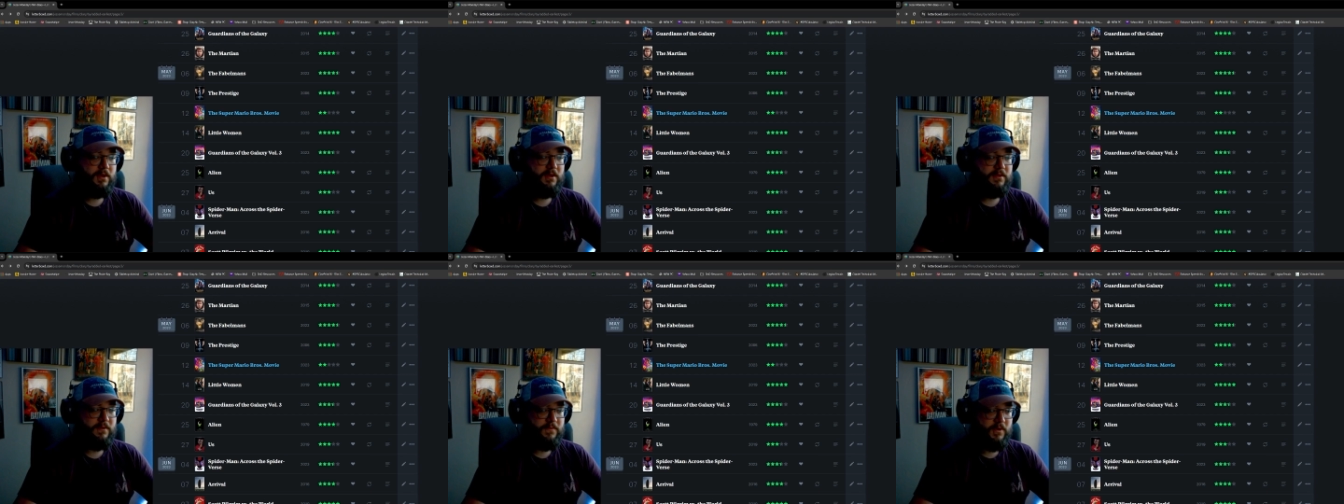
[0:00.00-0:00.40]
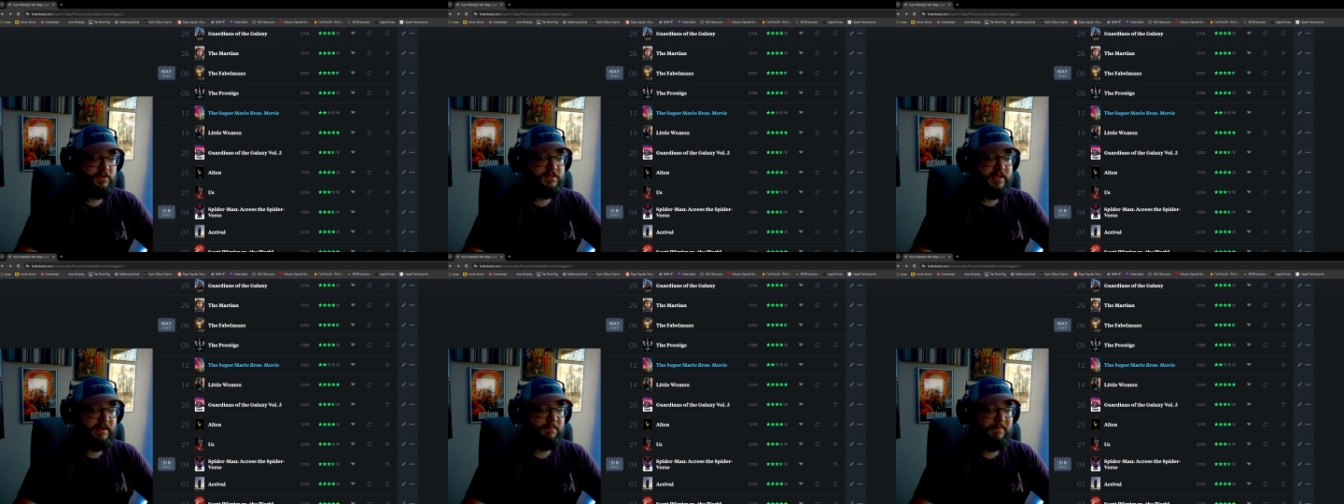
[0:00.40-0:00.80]
The first,
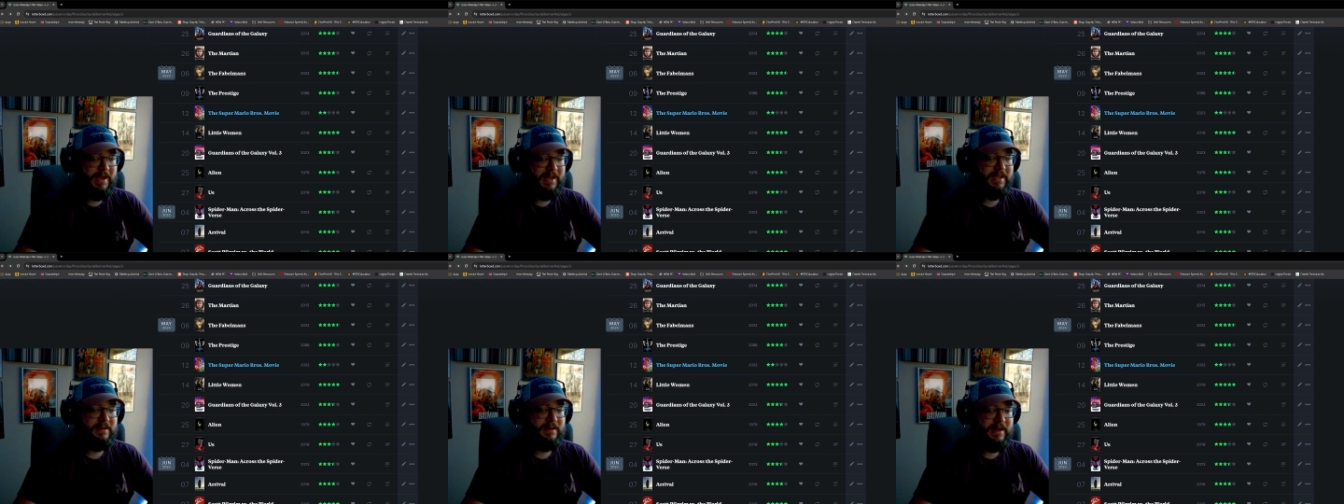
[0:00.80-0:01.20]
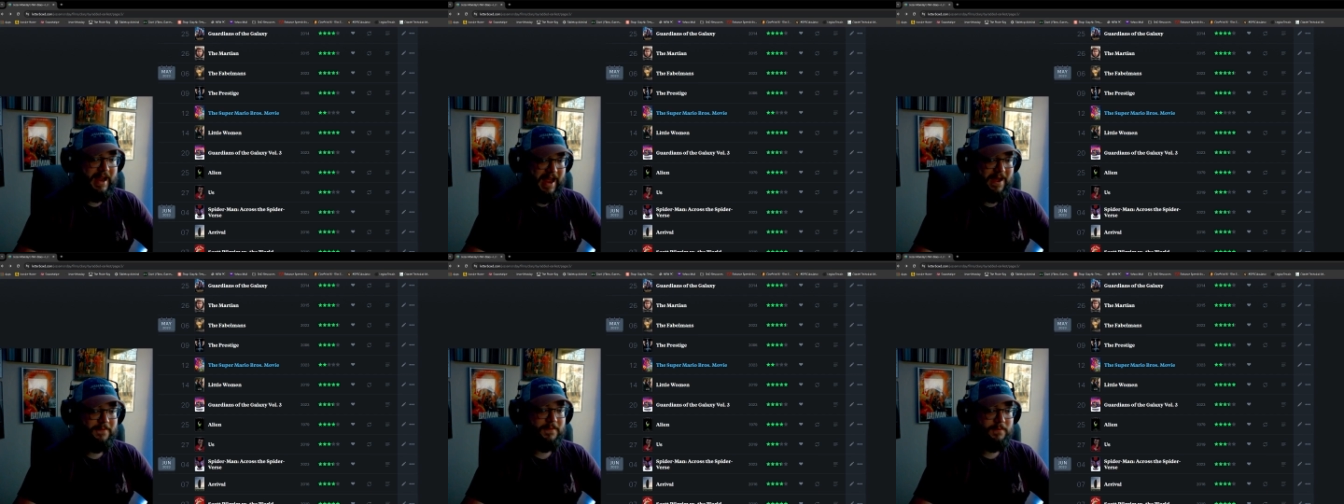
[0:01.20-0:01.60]
minute and a
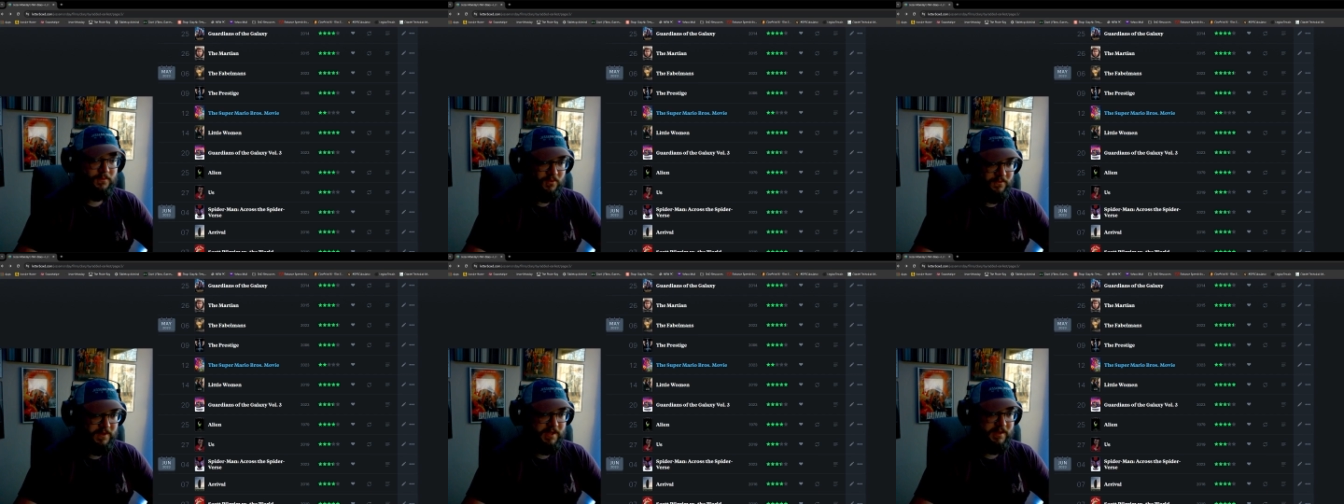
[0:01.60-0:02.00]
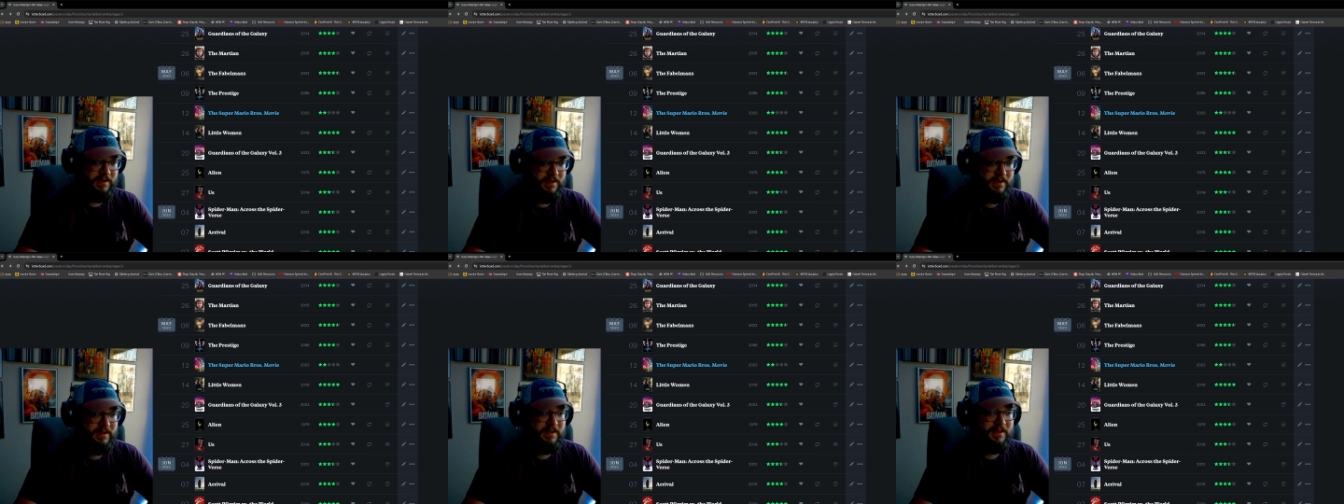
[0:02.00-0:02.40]
half of the movie,
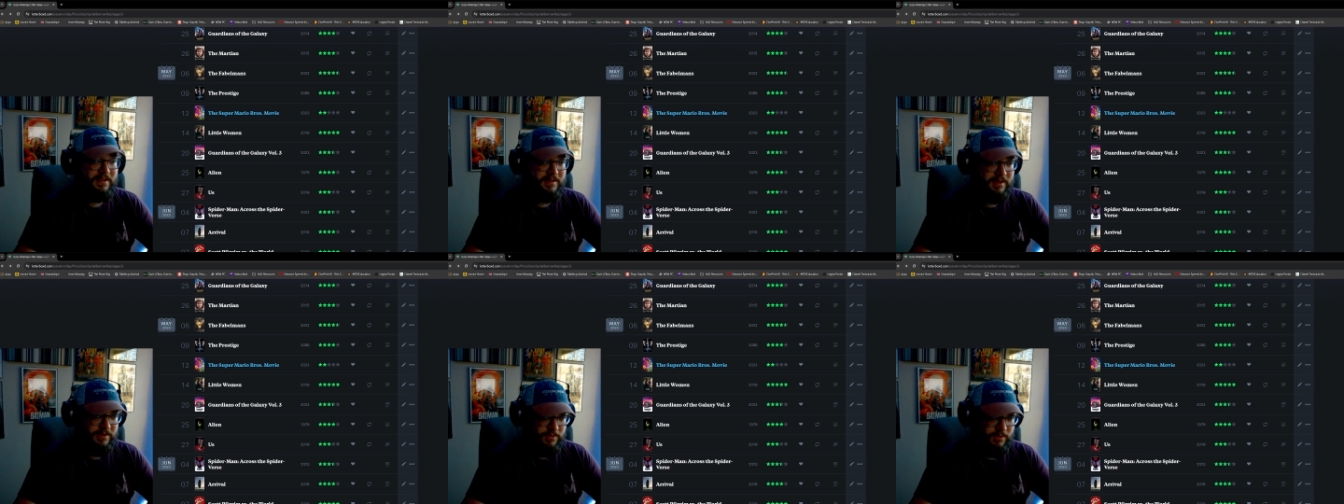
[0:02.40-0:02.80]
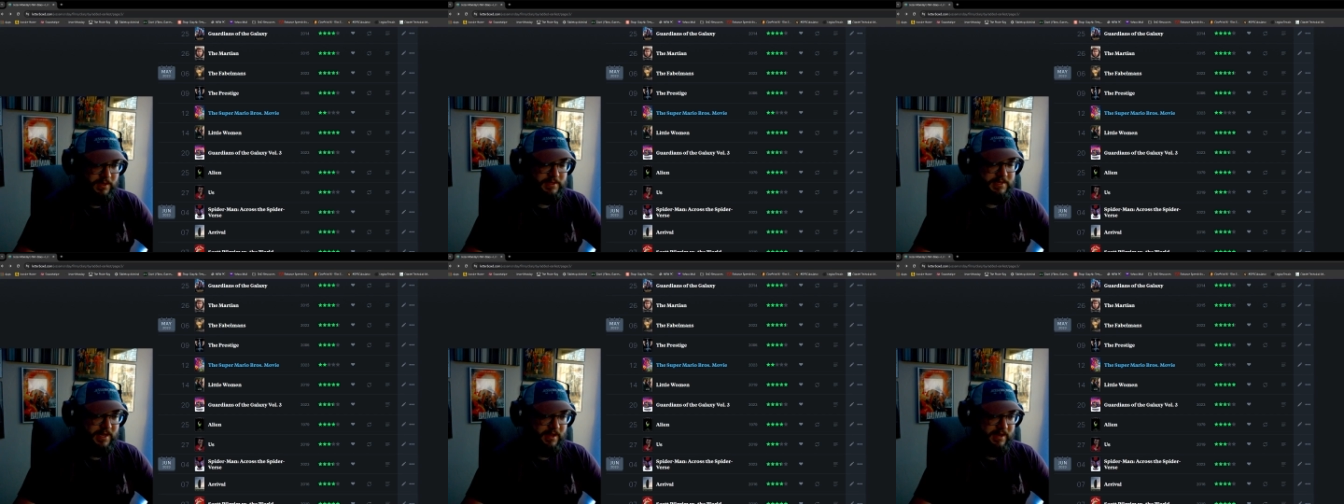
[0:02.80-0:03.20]
they do the
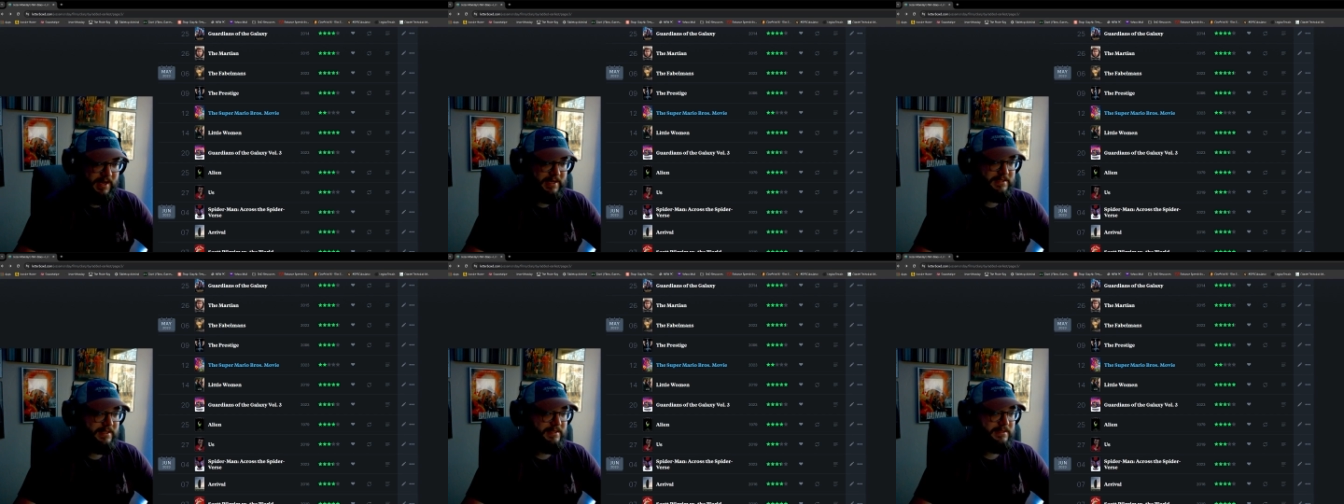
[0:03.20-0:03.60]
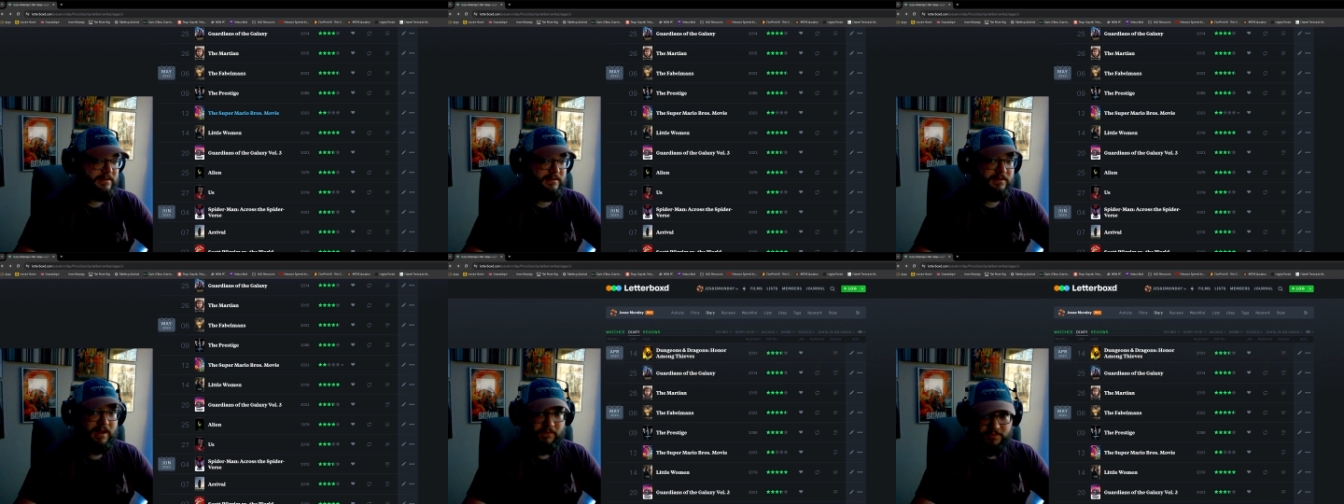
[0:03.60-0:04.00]
Italian accents.
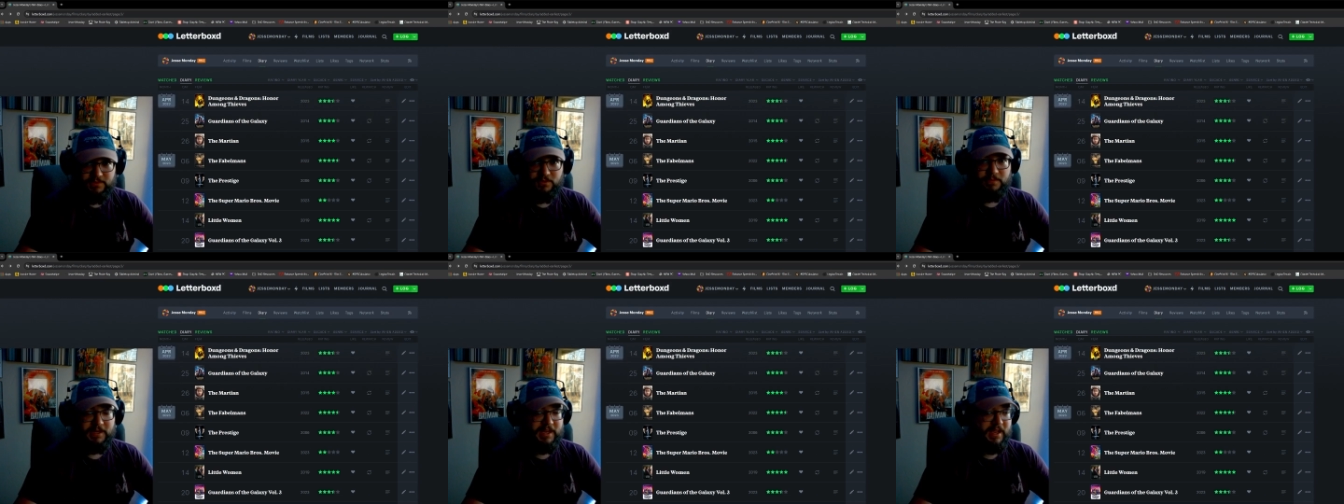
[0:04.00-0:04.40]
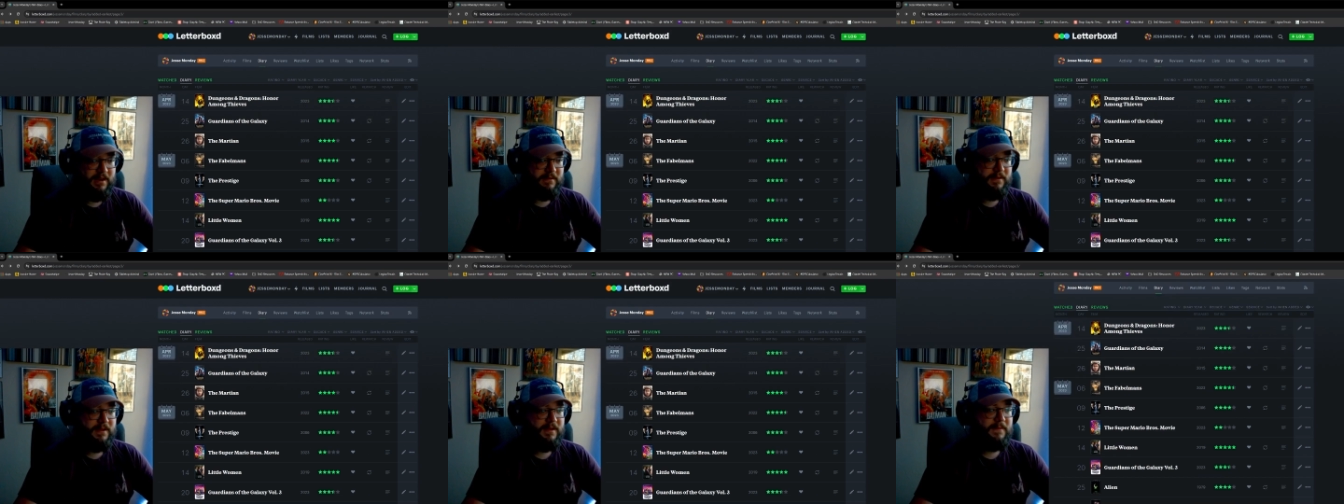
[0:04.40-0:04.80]
Never do them again.
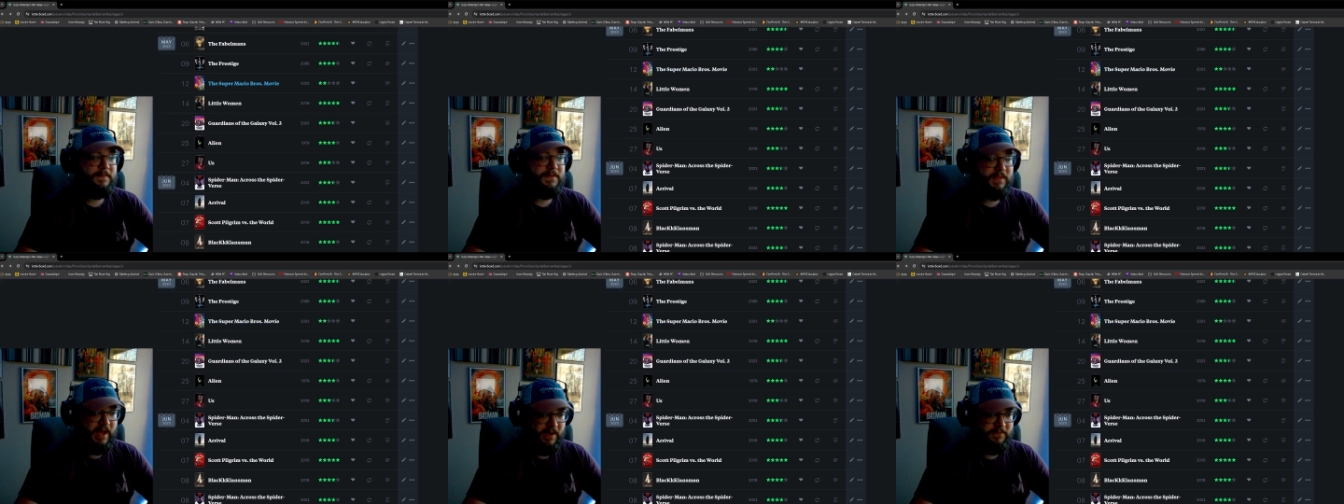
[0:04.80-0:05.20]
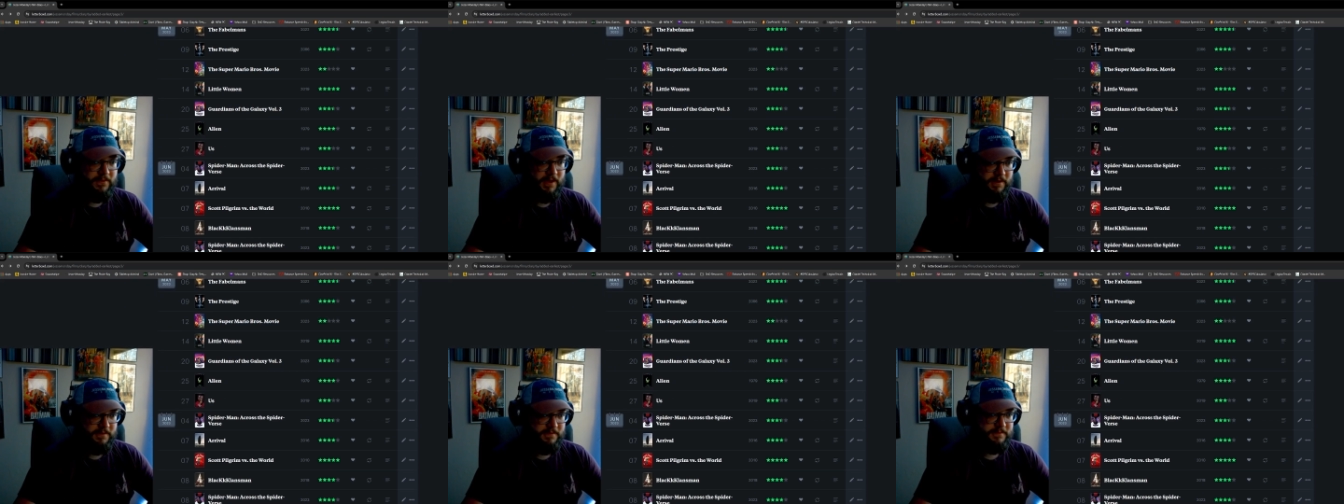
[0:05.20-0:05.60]
Not fun.